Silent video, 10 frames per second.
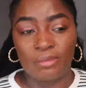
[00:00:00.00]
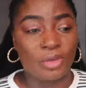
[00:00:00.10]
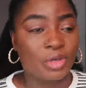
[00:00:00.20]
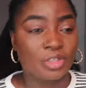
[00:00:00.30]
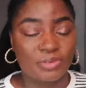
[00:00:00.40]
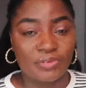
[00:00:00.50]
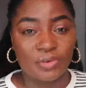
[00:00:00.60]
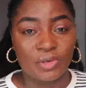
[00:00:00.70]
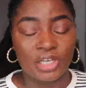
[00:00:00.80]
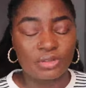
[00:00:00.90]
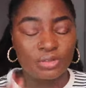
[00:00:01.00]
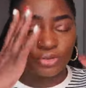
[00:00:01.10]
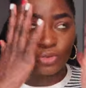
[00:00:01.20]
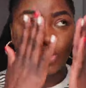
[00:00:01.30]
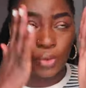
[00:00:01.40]
Because before I used to
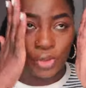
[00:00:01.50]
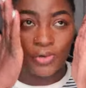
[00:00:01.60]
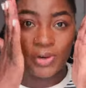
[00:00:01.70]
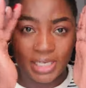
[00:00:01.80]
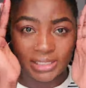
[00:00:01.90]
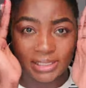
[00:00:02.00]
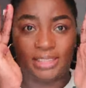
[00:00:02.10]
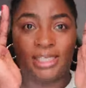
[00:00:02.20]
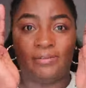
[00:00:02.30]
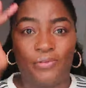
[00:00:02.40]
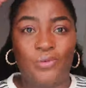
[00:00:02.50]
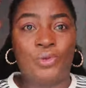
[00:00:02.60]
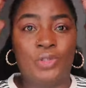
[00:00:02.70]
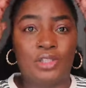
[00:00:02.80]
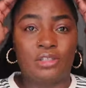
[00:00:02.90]
just go crazy
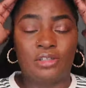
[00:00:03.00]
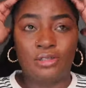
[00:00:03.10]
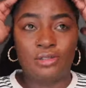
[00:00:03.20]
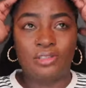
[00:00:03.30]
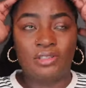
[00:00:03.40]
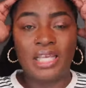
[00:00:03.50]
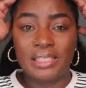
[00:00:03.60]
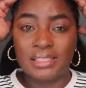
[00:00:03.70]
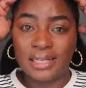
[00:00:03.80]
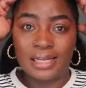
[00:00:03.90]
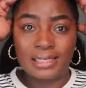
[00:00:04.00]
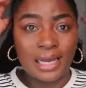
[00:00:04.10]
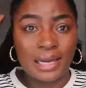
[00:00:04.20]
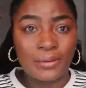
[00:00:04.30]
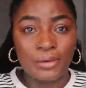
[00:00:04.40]
for the things that are
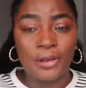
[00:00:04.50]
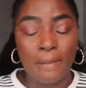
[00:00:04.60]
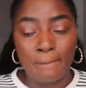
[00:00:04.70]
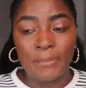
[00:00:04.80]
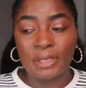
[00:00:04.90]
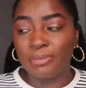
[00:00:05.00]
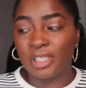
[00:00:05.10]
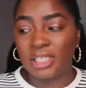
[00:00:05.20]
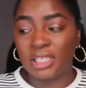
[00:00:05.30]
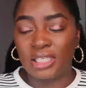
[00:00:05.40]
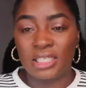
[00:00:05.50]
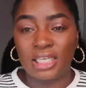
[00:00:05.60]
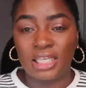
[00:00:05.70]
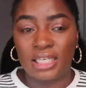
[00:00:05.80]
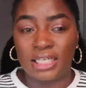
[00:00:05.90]
now maybe
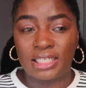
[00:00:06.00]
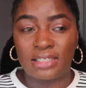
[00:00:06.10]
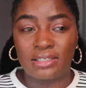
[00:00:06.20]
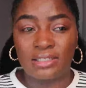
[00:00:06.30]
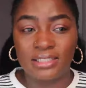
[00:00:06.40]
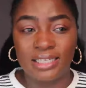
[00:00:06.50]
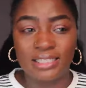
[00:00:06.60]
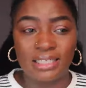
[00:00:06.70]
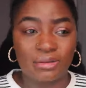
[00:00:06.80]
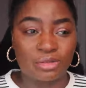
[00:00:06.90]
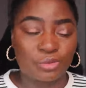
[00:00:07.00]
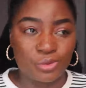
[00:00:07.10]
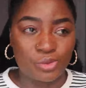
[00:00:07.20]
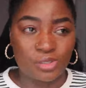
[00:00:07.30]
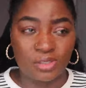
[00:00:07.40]
like 10,000
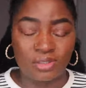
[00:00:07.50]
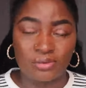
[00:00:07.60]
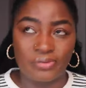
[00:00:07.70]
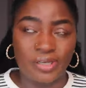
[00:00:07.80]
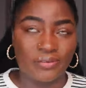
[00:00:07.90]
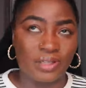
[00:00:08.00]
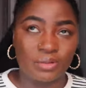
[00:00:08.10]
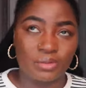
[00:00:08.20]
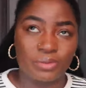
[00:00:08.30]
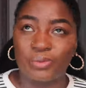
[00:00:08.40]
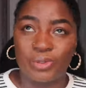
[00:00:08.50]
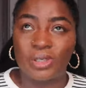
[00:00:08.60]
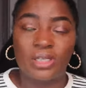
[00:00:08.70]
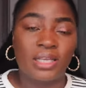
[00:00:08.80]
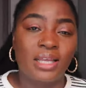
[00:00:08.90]
won or 5,000
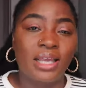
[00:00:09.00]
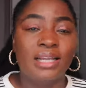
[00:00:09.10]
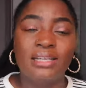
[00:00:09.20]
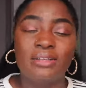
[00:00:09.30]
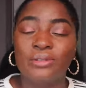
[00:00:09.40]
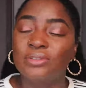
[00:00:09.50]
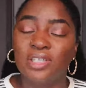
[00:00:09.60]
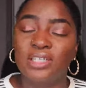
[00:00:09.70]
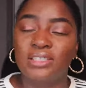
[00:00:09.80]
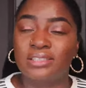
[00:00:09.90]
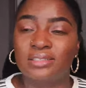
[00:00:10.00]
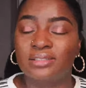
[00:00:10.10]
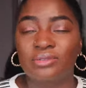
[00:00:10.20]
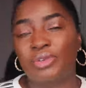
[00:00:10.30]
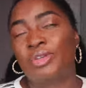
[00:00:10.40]
won, and then those things
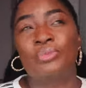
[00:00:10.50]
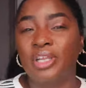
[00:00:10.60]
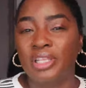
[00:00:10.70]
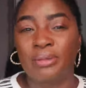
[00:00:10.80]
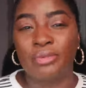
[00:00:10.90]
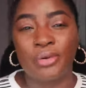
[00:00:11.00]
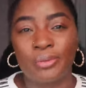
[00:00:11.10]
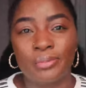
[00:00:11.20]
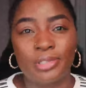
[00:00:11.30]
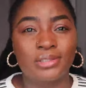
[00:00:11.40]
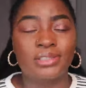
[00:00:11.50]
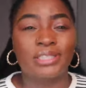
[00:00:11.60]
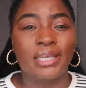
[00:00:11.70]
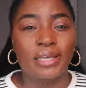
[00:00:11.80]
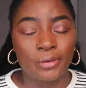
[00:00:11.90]
just, when you bring them home, they just
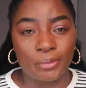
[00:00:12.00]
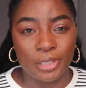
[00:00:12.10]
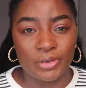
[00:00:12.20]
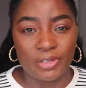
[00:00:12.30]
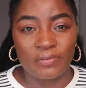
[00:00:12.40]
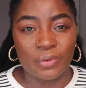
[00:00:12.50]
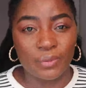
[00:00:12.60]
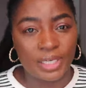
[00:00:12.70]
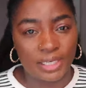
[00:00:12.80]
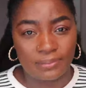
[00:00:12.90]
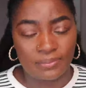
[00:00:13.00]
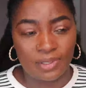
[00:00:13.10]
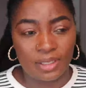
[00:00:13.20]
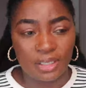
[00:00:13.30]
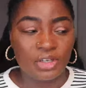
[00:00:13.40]
stay at home and you never wear them.
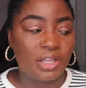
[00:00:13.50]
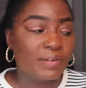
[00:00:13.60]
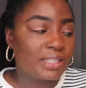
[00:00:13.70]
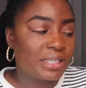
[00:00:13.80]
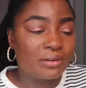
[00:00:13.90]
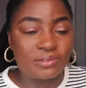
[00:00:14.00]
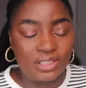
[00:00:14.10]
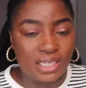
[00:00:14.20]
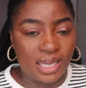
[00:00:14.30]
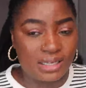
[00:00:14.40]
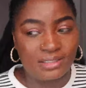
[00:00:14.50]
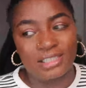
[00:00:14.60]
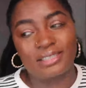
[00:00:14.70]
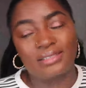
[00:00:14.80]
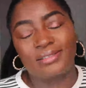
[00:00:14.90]
You never take off the tag,
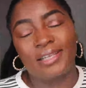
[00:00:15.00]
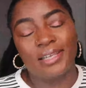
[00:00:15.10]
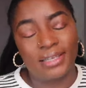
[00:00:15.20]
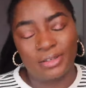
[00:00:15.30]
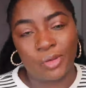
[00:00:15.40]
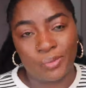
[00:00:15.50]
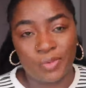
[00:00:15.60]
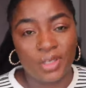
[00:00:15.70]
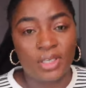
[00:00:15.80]
they just stay at home.